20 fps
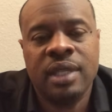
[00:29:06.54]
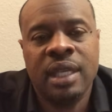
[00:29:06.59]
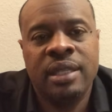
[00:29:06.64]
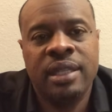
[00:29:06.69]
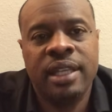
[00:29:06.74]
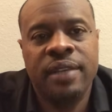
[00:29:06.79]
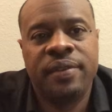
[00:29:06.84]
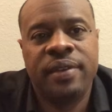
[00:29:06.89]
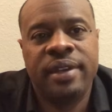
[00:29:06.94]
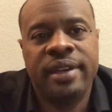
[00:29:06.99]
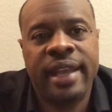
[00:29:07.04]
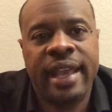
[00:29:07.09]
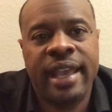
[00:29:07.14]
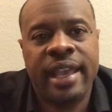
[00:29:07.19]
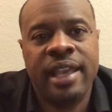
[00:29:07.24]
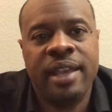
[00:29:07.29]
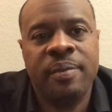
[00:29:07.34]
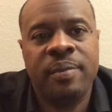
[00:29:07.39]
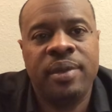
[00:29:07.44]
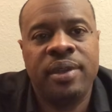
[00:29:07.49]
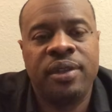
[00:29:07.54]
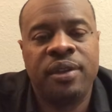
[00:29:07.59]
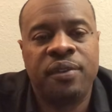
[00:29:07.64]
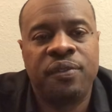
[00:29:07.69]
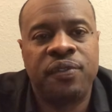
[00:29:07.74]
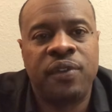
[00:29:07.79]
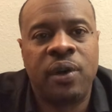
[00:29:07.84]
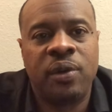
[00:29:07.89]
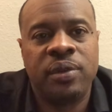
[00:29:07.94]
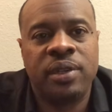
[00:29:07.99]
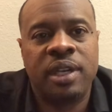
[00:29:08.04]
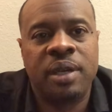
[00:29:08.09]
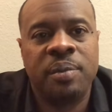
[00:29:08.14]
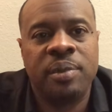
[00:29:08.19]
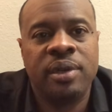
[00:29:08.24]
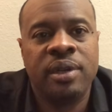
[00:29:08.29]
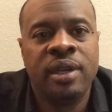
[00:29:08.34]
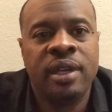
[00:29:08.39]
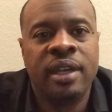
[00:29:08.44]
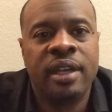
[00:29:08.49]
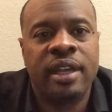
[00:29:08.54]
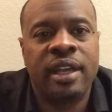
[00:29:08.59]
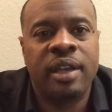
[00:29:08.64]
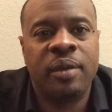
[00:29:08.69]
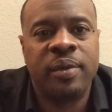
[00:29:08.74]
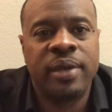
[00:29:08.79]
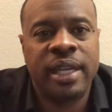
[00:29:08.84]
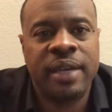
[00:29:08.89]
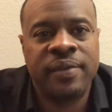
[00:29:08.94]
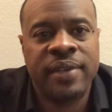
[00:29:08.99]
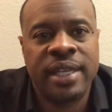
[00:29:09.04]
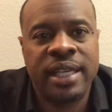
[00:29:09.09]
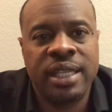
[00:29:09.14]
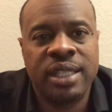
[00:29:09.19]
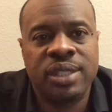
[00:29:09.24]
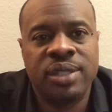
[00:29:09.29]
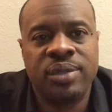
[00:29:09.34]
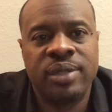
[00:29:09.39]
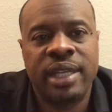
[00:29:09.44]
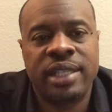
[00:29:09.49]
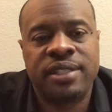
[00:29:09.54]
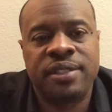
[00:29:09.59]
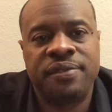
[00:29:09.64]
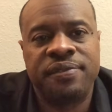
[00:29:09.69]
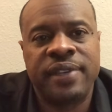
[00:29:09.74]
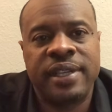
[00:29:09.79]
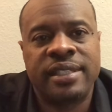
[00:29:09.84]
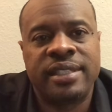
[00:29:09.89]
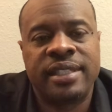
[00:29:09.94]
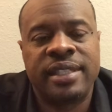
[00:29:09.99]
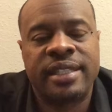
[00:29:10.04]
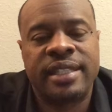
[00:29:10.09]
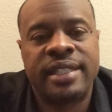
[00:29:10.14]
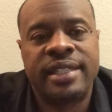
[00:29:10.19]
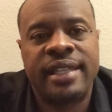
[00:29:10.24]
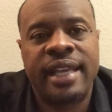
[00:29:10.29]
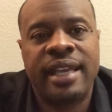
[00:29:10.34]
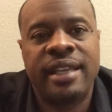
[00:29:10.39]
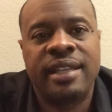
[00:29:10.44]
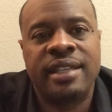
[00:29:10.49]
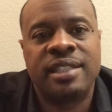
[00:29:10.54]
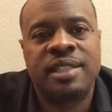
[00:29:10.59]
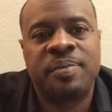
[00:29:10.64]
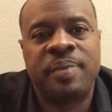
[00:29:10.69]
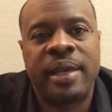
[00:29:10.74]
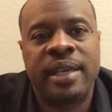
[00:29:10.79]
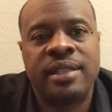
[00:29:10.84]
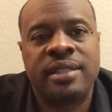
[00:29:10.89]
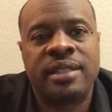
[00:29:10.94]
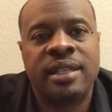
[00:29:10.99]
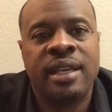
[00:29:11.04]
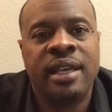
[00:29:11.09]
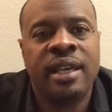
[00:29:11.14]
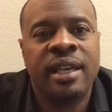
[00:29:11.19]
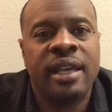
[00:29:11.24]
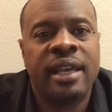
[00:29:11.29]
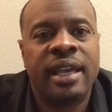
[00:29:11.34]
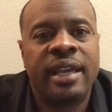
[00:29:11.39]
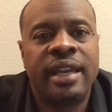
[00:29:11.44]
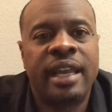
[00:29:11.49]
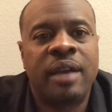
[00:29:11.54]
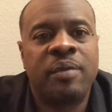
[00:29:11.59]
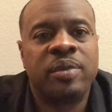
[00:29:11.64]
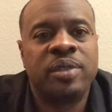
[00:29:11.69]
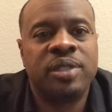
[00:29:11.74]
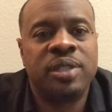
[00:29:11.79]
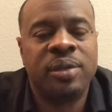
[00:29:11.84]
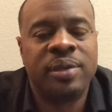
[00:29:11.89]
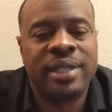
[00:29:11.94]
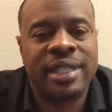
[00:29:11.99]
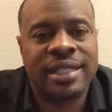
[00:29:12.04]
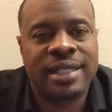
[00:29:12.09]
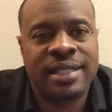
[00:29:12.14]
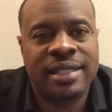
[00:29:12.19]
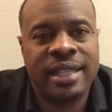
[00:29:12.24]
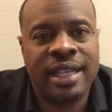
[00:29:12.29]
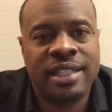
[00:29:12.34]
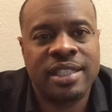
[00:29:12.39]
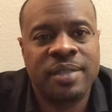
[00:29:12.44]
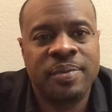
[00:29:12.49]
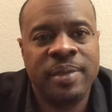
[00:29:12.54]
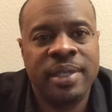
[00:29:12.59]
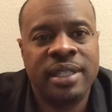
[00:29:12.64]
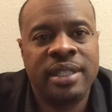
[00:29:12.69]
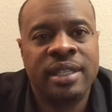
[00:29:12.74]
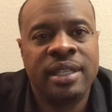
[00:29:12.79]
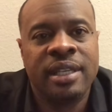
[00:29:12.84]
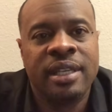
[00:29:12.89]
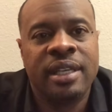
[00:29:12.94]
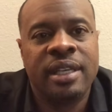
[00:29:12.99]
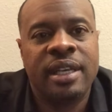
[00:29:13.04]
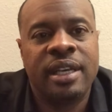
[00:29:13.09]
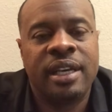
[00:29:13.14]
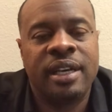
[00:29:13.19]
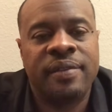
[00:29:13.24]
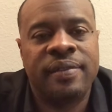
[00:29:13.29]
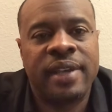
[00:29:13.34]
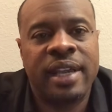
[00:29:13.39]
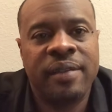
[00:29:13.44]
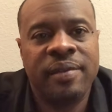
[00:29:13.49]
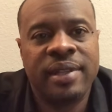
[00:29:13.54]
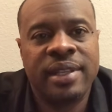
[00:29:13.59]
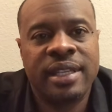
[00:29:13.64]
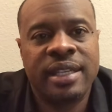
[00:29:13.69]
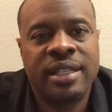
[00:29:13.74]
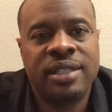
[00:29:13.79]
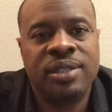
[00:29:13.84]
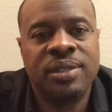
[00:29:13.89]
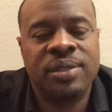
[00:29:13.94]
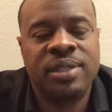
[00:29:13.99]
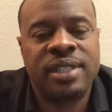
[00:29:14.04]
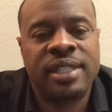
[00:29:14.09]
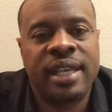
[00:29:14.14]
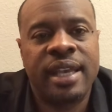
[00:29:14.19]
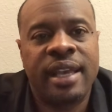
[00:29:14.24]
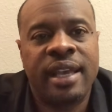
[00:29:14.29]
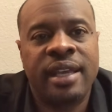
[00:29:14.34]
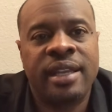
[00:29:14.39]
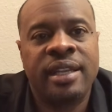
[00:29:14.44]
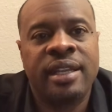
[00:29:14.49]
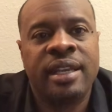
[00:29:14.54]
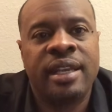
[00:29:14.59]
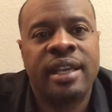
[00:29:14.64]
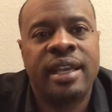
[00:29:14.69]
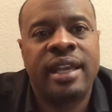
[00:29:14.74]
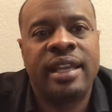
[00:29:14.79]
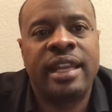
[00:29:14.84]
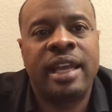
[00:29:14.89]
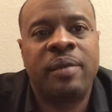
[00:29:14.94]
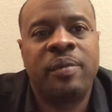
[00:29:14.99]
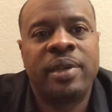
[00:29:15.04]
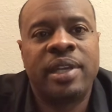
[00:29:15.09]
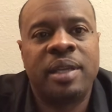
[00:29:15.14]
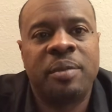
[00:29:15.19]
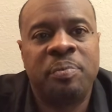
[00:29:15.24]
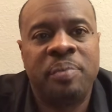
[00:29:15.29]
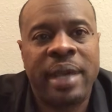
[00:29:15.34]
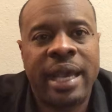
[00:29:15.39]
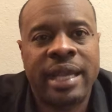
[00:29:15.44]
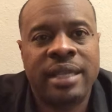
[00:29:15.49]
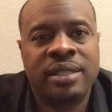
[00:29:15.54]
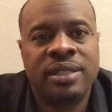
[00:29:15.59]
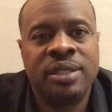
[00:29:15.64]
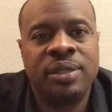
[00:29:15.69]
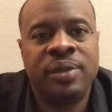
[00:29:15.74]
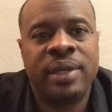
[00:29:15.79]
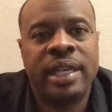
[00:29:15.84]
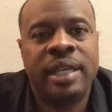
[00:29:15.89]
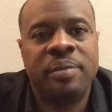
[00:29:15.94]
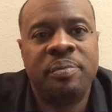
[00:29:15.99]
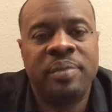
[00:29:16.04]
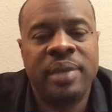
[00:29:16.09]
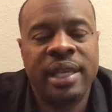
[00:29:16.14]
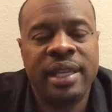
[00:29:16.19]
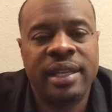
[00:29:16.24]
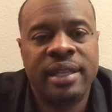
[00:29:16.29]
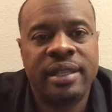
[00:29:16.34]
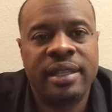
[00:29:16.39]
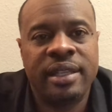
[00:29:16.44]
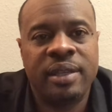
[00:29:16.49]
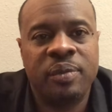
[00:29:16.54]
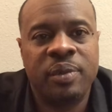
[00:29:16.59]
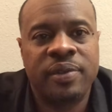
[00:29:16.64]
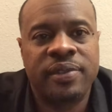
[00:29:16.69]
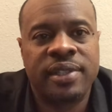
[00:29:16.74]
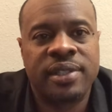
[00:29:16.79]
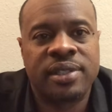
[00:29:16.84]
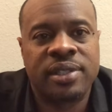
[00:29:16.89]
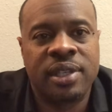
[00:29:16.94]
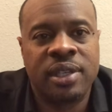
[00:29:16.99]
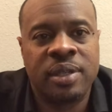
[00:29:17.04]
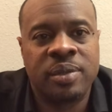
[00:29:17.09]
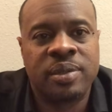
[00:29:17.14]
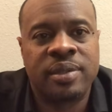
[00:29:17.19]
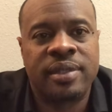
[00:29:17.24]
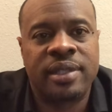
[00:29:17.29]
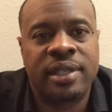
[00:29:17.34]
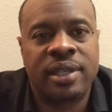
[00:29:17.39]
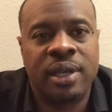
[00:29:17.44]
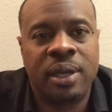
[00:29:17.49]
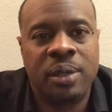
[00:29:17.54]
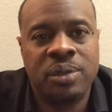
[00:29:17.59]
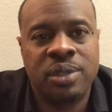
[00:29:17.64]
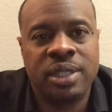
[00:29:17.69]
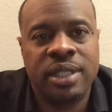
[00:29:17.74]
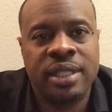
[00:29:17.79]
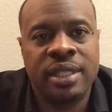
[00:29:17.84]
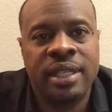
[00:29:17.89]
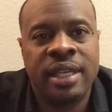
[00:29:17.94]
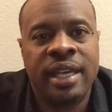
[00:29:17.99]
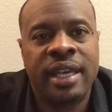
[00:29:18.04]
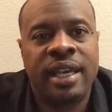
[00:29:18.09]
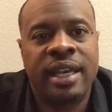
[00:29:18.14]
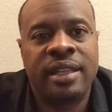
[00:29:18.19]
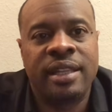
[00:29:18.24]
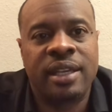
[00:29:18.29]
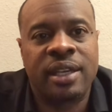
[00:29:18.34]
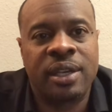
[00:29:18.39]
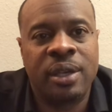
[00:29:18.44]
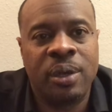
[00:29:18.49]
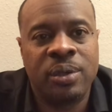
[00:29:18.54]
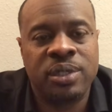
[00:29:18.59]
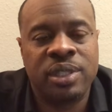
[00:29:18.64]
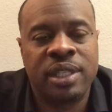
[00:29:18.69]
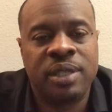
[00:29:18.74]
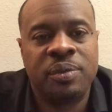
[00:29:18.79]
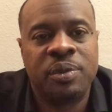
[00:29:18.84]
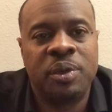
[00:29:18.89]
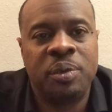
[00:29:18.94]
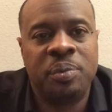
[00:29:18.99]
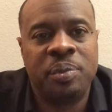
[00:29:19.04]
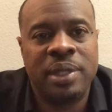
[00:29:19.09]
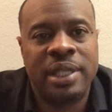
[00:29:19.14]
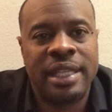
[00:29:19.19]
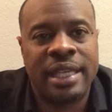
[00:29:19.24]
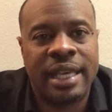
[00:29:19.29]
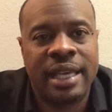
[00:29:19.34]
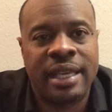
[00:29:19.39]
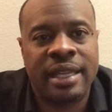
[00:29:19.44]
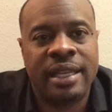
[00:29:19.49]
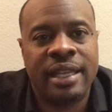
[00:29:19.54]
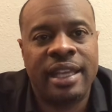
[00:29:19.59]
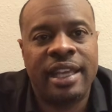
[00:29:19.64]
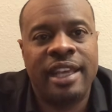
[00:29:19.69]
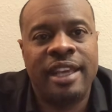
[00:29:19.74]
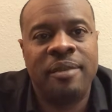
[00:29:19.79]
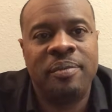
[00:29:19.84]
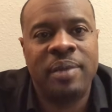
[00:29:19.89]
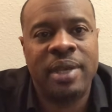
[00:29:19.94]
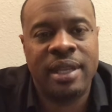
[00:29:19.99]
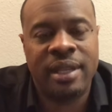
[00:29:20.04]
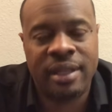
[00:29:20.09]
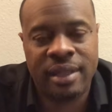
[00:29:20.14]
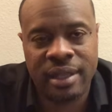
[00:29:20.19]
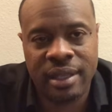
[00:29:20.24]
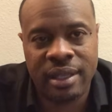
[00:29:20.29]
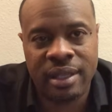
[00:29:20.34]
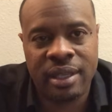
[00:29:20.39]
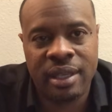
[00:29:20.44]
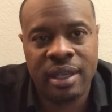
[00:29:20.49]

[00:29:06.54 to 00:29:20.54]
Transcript: Leave your name, your phone number, and whatever issue that you're facing in the dating space, and I will do an assessment of everything that you said, and I will get back to you immediately with the terms of the coaching, and the coaching will begin immediately.